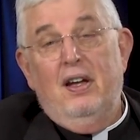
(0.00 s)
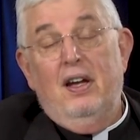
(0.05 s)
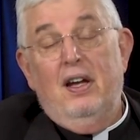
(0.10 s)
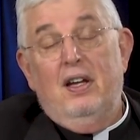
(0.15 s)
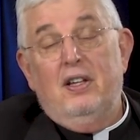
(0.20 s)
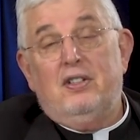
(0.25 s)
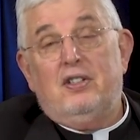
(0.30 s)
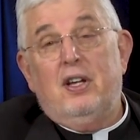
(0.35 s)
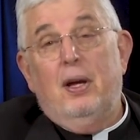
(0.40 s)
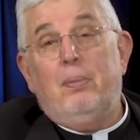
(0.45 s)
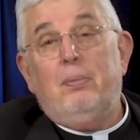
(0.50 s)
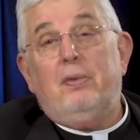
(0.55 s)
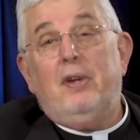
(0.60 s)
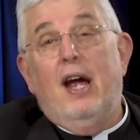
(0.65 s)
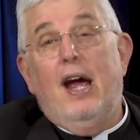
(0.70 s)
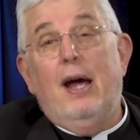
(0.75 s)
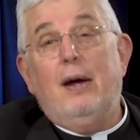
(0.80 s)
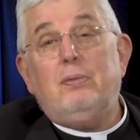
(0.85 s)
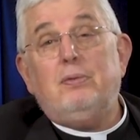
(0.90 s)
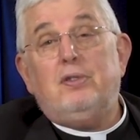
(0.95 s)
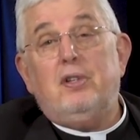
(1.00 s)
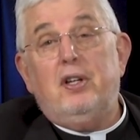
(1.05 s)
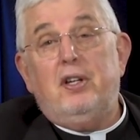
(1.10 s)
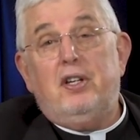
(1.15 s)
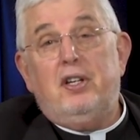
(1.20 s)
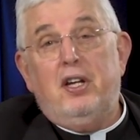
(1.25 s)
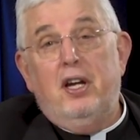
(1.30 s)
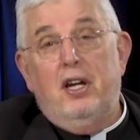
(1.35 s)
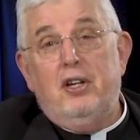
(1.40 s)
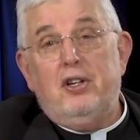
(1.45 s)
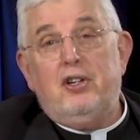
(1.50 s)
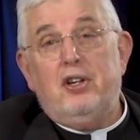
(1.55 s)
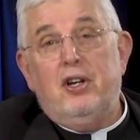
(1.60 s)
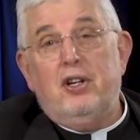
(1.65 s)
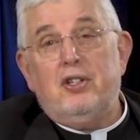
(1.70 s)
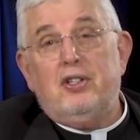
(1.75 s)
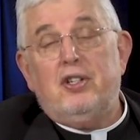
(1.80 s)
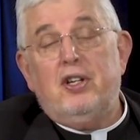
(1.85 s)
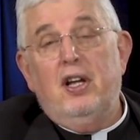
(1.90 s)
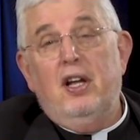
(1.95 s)
and sometimes the
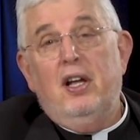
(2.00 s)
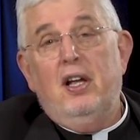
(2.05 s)
tensions